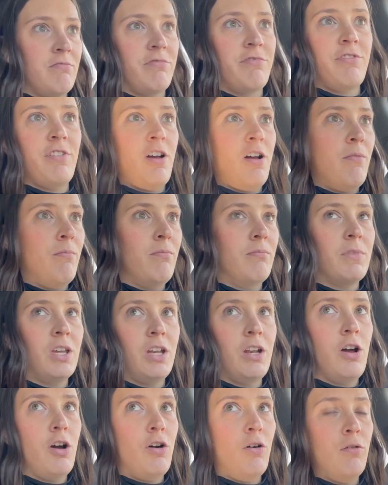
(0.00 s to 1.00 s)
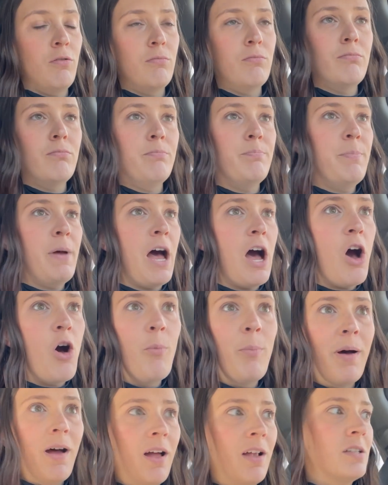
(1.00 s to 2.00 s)
from, you know, bao
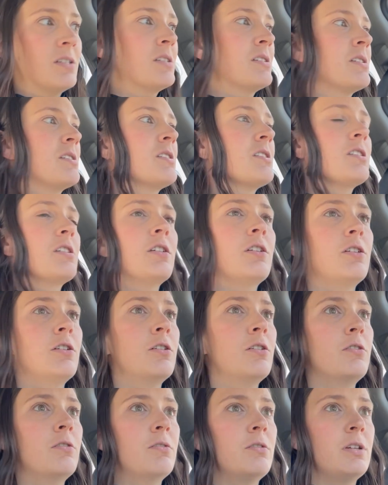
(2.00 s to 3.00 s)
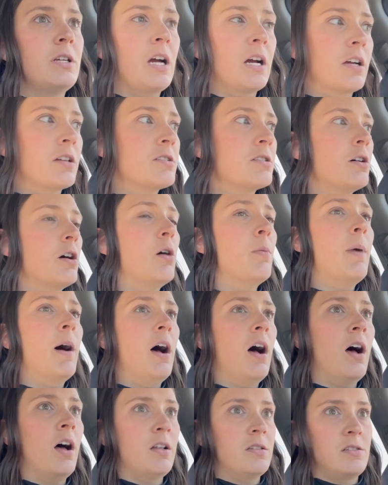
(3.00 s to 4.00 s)
buns to
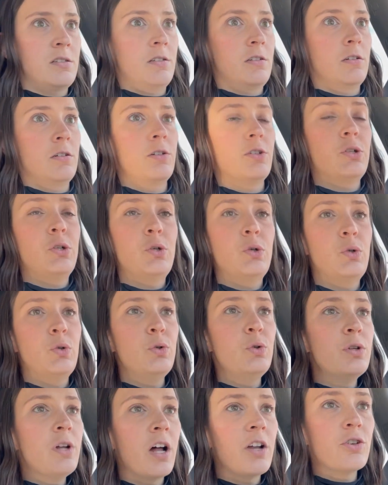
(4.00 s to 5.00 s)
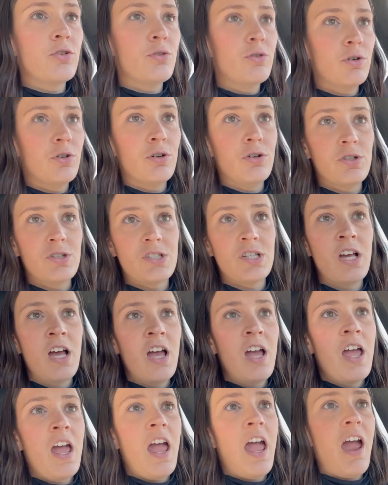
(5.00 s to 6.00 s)
yakisoba to udon noodles,
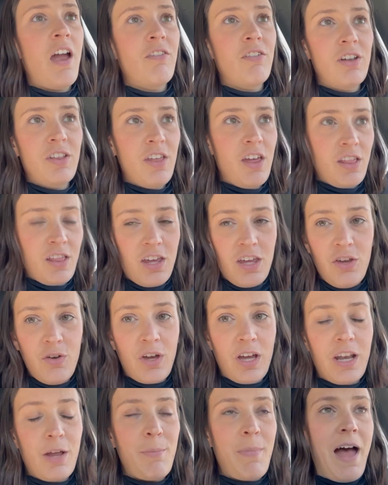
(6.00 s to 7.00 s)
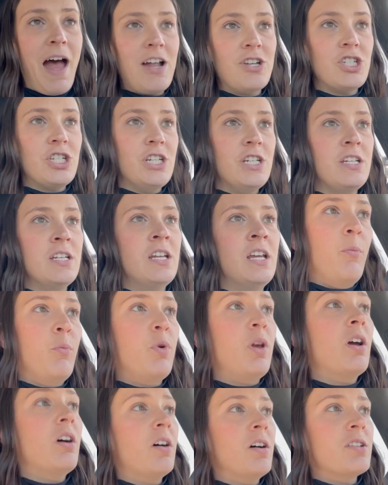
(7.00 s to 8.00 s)
everything that you can imagine. And
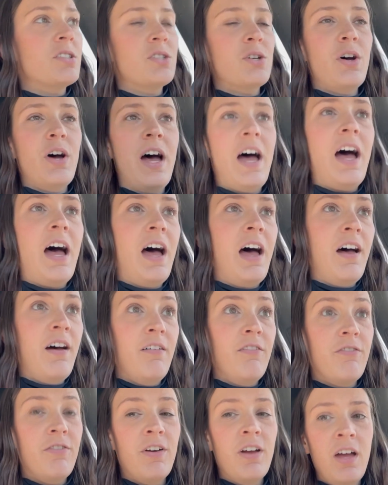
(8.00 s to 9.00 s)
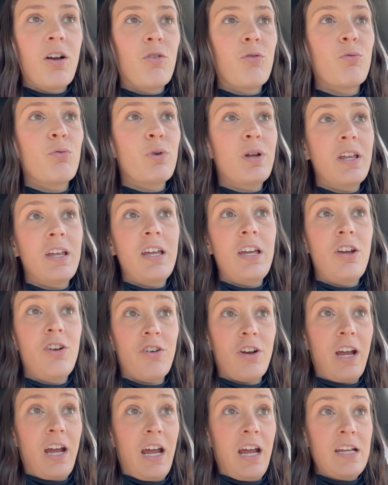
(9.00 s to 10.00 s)
we also have really
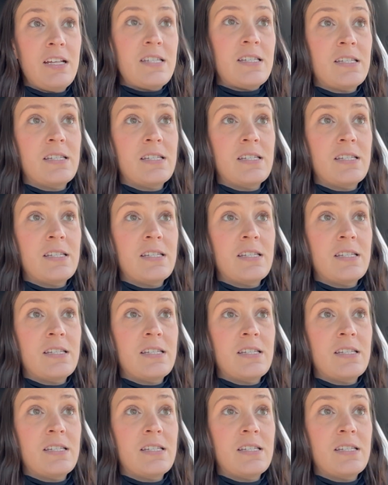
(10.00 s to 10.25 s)
great